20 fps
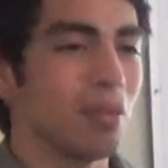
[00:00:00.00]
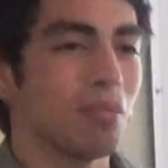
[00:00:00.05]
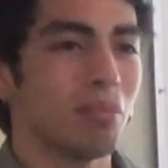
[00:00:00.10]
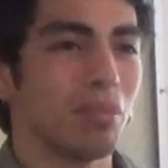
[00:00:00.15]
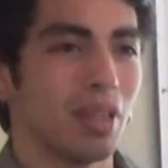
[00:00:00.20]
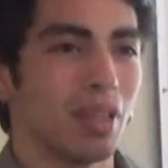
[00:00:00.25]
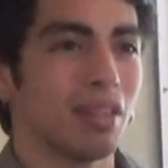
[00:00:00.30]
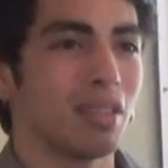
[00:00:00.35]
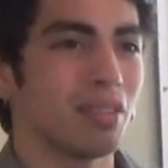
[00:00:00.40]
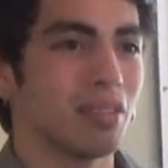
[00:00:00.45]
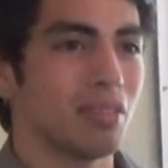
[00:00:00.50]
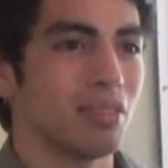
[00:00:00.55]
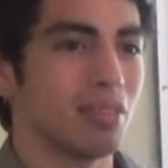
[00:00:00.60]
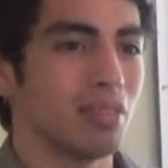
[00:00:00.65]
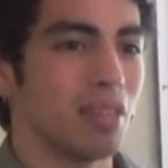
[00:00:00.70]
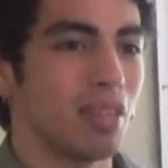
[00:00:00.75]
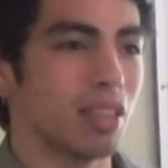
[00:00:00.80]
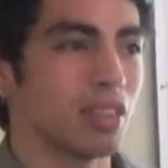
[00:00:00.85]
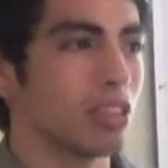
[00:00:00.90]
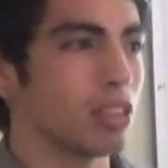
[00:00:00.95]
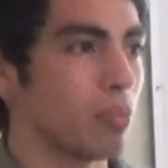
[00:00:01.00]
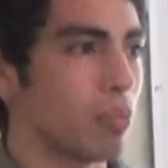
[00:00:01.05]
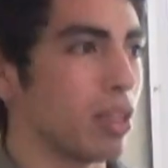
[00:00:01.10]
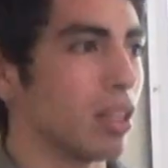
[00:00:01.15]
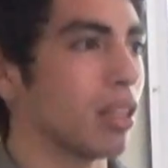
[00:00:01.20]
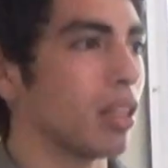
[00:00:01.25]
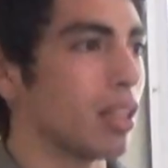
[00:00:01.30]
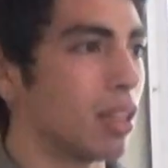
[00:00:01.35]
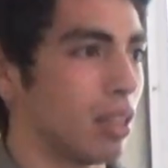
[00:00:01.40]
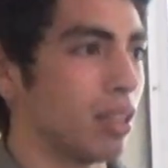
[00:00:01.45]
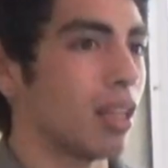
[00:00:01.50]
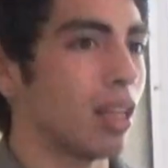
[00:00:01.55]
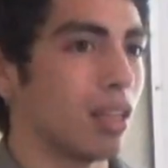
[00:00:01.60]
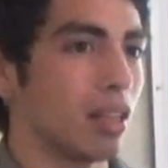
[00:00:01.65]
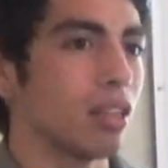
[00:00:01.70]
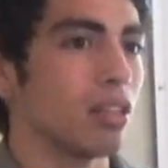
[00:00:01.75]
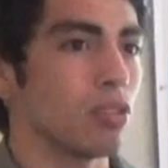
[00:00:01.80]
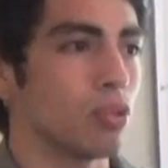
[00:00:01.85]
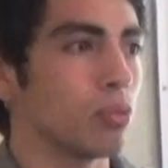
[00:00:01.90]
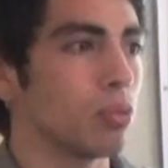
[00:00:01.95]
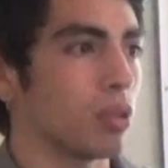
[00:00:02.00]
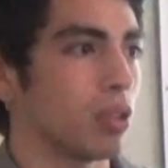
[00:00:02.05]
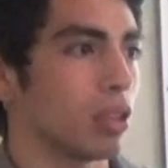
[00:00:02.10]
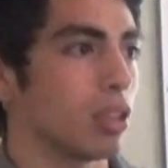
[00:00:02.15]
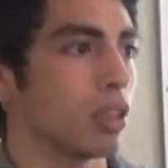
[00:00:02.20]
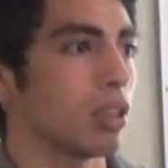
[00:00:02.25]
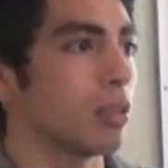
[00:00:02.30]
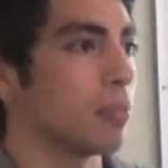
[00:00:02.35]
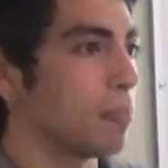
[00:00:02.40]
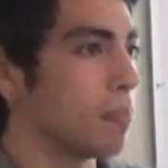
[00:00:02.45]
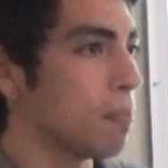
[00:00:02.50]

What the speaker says: But that's something that I need to work on.